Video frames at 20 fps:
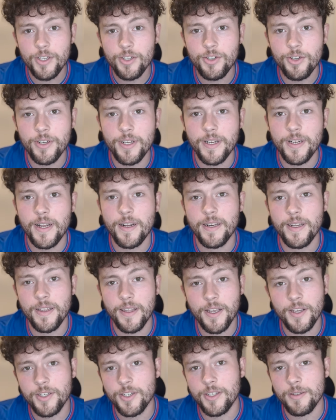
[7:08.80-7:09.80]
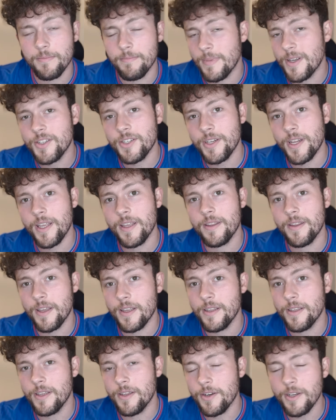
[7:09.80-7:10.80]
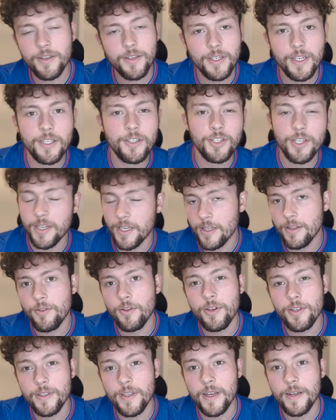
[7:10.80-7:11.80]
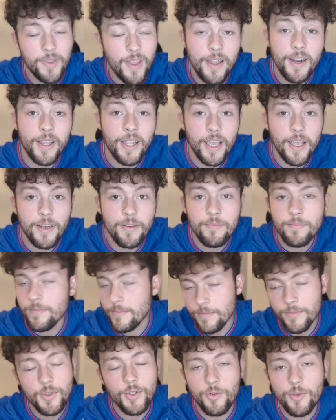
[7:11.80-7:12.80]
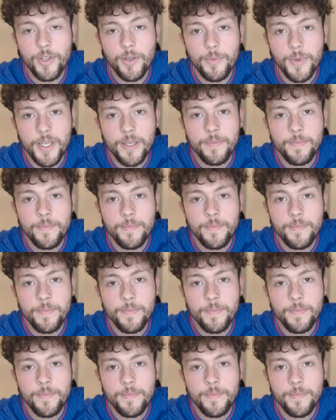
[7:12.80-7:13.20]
tuning into this misery, then you really need your head looking at. Then again, so do we.